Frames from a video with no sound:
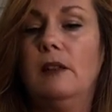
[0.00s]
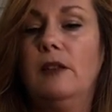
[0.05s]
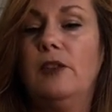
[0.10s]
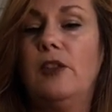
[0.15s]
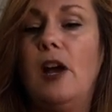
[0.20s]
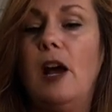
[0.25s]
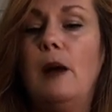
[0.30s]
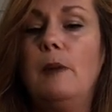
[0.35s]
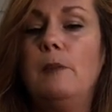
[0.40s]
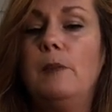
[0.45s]

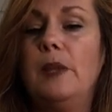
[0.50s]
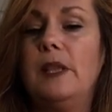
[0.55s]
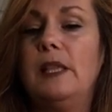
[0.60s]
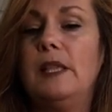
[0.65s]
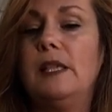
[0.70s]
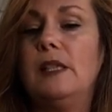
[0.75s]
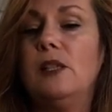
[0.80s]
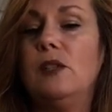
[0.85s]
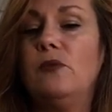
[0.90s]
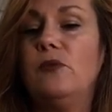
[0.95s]
thumb, but
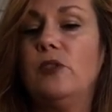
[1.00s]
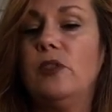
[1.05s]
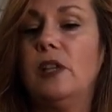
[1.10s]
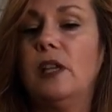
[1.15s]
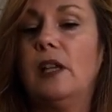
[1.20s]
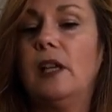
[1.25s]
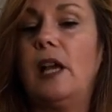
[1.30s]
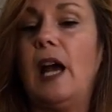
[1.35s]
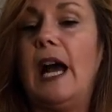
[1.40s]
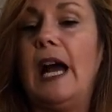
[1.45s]
this is for the
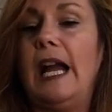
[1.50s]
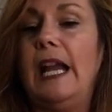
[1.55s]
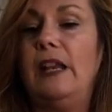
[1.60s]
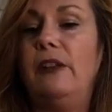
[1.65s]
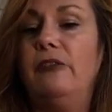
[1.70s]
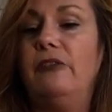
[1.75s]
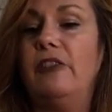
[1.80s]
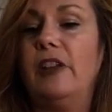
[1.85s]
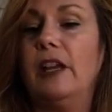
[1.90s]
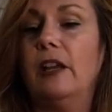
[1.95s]
guide
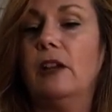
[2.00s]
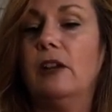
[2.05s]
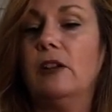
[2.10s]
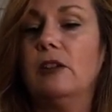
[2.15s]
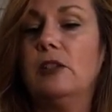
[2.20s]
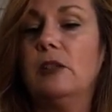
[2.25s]
finger,